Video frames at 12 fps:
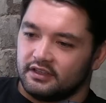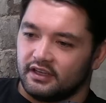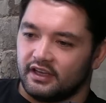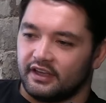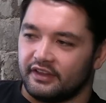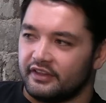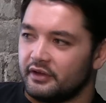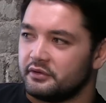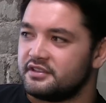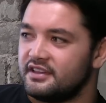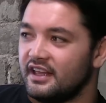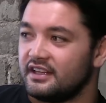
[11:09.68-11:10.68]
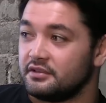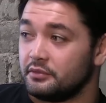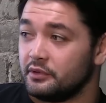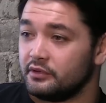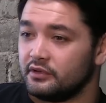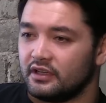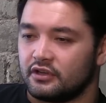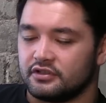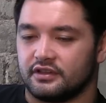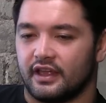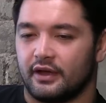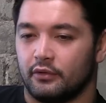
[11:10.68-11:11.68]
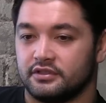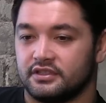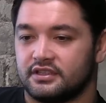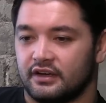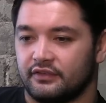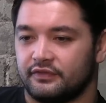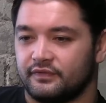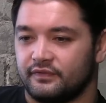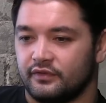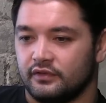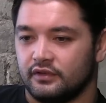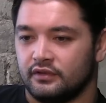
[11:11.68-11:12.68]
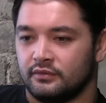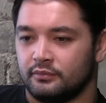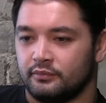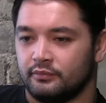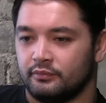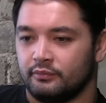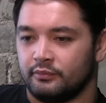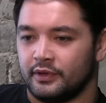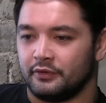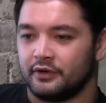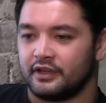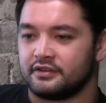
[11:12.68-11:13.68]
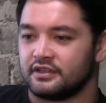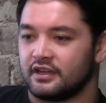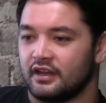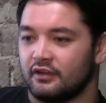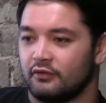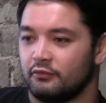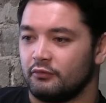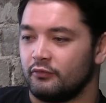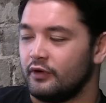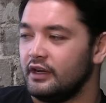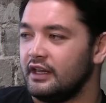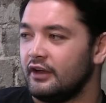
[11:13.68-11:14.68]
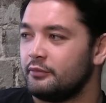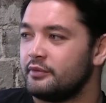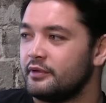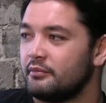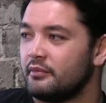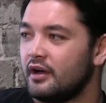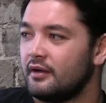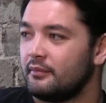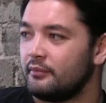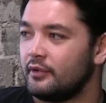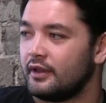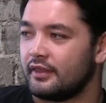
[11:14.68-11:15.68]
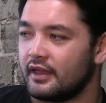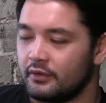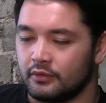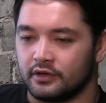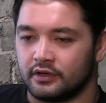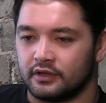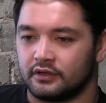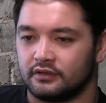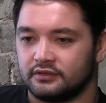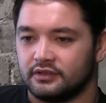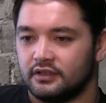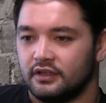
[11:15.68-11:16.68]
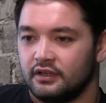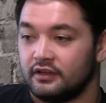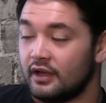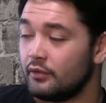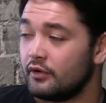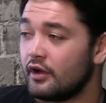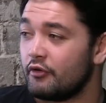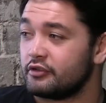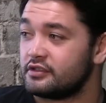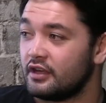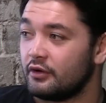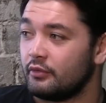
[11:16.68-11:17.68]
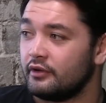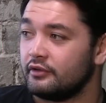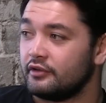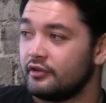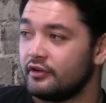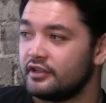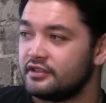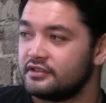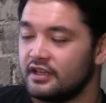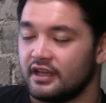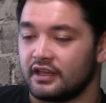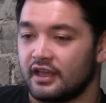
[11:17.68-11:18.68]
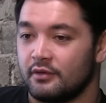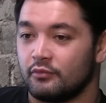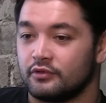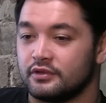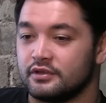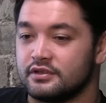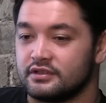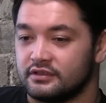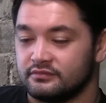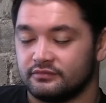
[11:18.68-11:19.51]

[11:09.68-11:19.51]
Yeah, that's a real, because that was a tough penalty because it really opened them up. Like, they were going so well the Knights. That game was